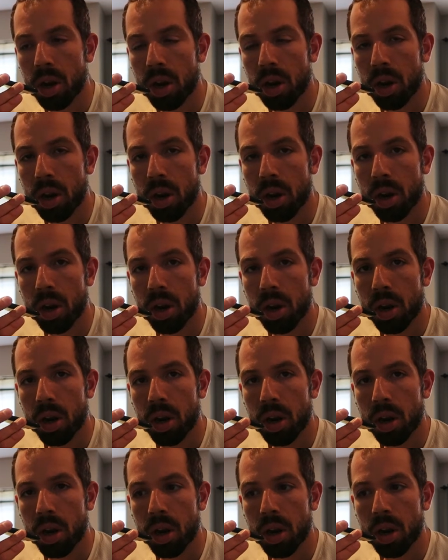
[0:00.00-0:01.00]

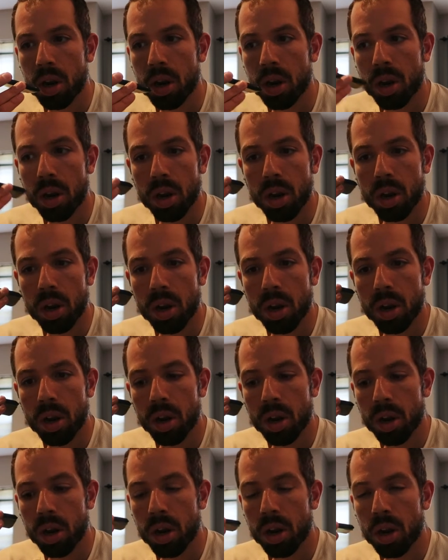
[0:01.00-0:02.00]

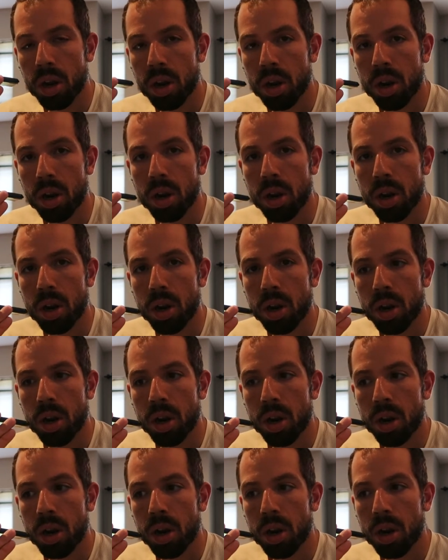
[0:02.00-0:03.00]

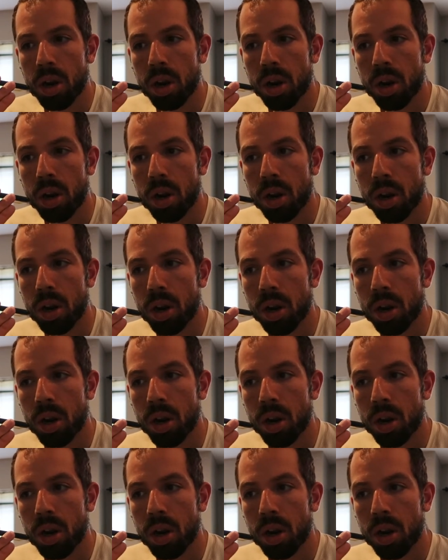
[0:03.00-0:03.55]
No one is speaking in this clip.